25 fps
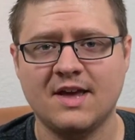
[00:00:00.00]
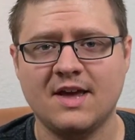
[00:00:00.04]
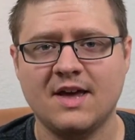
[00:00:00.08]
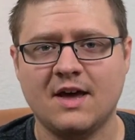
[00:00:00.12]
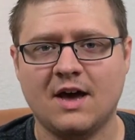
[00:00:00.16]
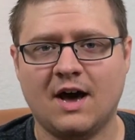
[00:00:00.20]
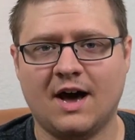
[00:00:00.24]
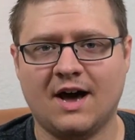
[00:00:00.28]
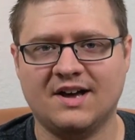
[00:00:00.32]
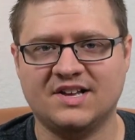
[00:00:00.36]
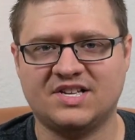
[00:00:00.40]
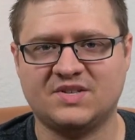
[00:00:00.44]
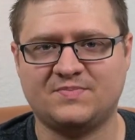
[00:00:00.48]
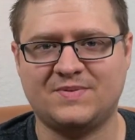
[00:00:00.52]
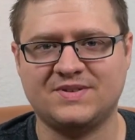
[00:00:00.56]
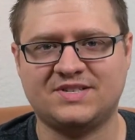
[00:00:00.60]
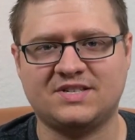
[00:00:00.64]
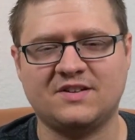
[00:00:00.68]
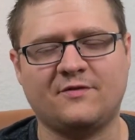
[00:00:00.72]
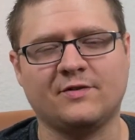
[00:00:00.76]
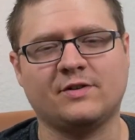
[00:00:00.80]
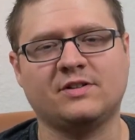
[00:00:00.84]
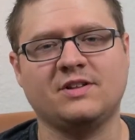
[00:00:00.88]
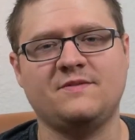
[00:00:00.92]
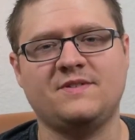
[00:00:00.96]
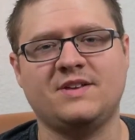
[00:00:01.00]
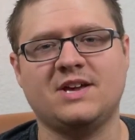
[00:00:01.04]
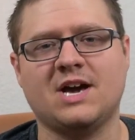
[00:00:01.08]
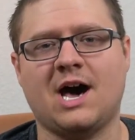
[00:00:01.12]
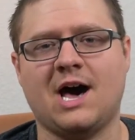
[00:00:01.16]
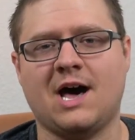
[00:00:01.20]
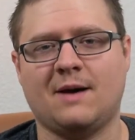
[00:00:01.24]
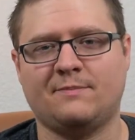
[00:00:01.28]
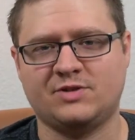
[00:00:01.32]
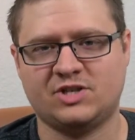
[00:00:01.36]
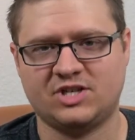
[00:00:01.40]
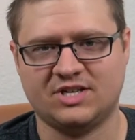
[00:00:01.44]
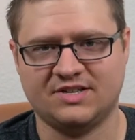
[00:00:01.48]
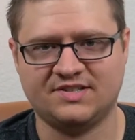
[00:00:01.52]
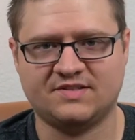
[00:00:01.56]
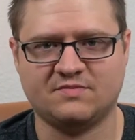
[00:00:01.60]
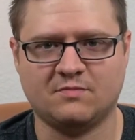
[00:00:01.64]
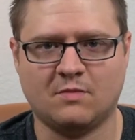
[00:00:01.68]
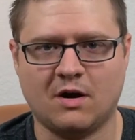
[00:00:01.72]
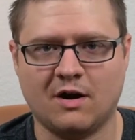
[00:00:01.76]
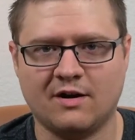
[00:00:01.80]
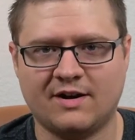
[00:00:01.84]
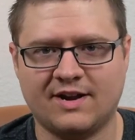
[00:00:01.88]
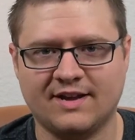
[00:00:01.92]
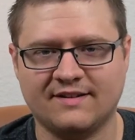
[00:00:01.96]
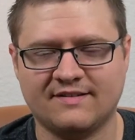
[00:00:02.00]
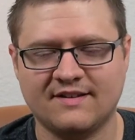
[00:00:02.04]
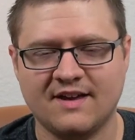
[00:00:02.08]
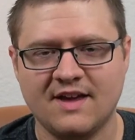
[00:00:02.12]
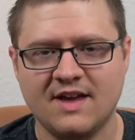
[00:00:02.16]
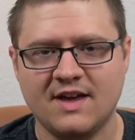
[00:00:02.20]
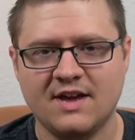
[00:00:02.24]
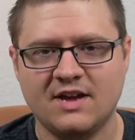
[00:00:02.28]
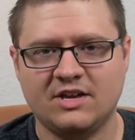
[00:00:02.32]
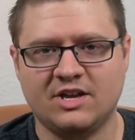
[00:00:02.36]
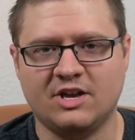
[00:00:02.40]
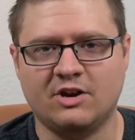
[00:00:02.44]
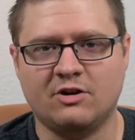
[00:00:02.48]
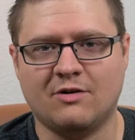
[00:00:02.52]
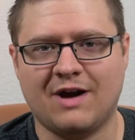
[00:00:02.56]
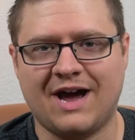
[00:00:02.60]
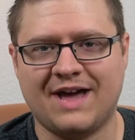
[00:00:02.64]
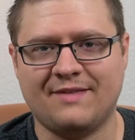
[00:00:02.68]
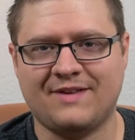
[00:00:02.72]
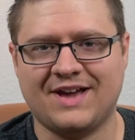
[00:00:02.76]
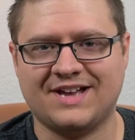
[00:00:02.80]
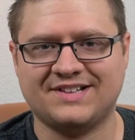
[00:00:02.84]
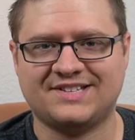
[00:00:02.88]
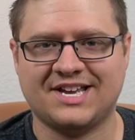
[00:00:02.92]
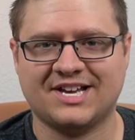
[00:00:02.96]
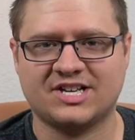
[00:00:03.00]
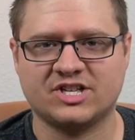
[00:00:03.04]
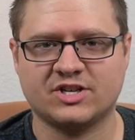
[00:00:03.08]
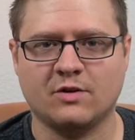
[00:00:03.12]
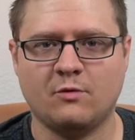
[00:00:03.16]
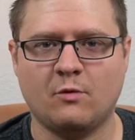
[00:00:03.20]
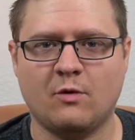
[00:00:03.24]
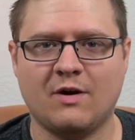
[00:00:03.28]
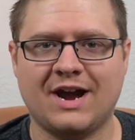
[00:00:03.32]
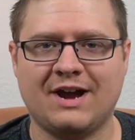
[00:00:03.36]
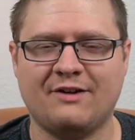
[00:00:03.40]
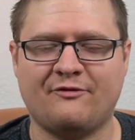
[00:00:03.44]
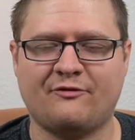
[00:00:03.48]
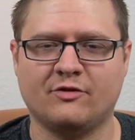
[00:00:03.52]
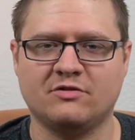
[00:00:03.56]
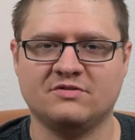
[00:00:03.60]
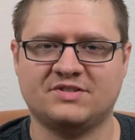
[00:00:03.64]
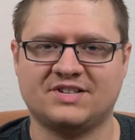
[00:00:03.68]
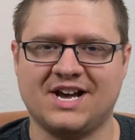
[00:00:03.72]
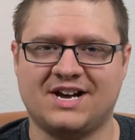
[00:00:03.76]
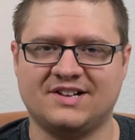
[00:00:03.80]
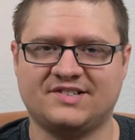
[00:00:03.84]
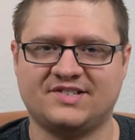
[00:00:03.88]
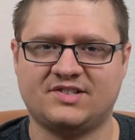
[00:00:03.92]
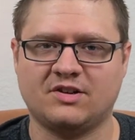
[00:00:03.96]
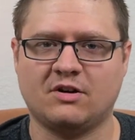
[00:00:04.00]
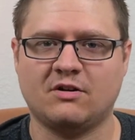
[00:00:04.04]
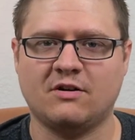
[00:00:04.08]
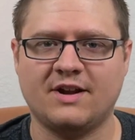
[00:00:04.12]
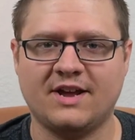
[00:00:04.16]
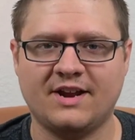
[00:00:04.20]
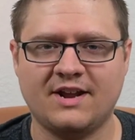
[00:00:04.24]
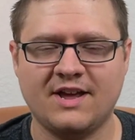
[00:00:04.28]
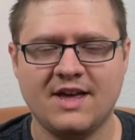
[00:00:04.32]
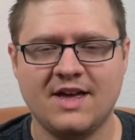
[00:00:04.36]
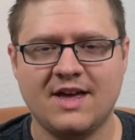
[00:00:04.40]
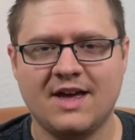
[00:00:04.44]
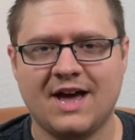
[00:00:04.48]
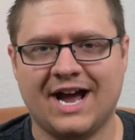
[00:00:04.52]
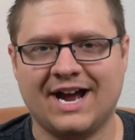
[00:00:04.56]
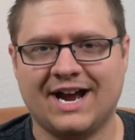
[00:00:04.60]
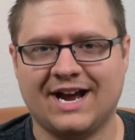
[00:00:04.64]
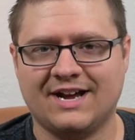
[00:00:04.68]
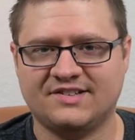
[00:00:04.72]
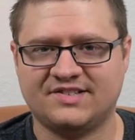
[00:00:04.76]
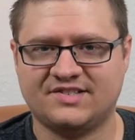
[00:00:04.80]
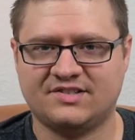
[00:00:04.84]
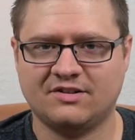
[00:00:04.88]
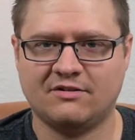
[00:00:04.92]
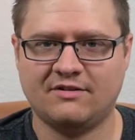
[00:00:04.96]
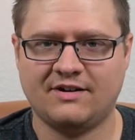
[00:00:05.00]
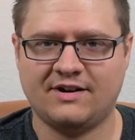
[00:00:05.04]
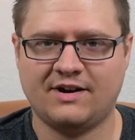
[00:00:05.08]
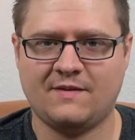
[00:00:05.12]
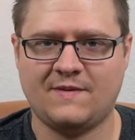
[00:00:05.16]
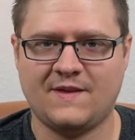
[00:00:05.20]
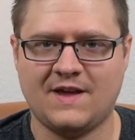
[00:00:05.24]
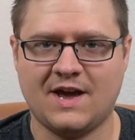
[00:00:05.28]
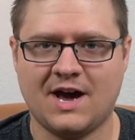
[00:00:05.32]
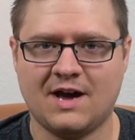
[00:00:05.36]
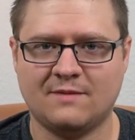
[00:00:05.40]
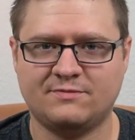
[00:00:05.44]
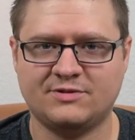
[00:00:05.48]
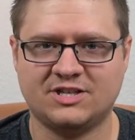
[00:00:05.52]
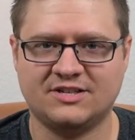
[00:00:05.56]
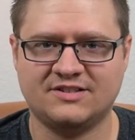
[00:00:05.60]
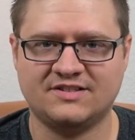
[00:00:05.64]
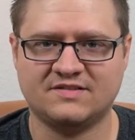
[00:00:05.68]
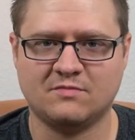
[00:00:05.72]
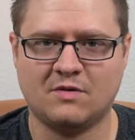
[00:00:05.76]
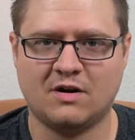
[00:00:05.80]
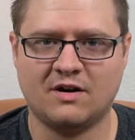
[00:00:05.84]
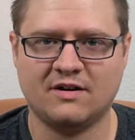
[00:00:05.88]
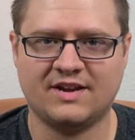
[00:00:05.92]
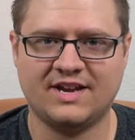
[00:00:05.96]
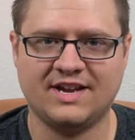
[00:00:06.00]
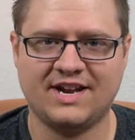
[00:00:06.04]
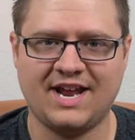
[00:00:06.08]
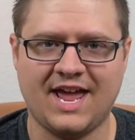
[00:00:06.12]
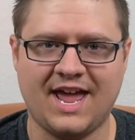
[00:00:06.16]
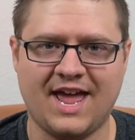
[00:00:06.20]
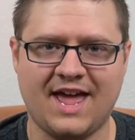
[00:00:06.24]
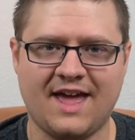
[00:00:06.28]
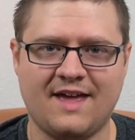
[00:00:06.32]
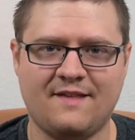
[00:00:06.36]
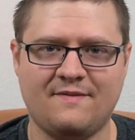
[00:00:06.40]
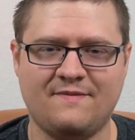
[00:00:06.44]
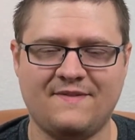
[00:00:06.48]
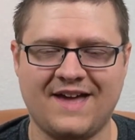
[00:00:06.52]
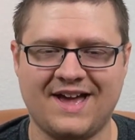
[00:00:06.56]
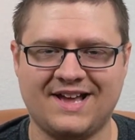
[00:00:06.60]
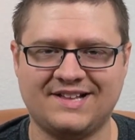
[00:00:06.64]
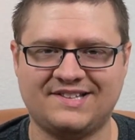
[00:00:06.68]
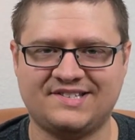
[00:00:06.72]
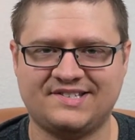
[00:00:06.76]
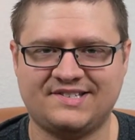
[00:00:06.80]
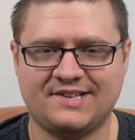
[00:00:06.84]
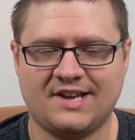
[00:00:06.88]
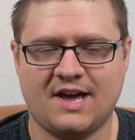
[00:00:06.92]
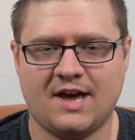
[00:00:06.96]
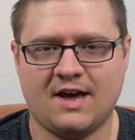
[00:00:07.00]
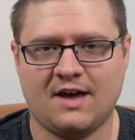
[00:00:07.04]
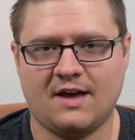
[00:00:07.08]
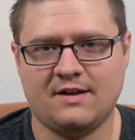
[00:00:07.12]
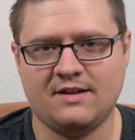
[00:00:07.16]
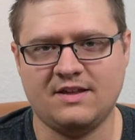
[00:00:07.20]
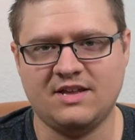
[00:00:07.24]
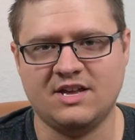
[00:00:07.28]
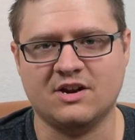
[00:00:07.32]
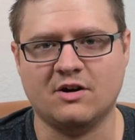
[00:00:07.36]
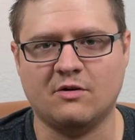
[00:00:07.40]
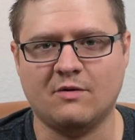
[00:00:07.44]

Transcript: specifically the options market. That's actually where I first got started. I got started in the options market, and that's, and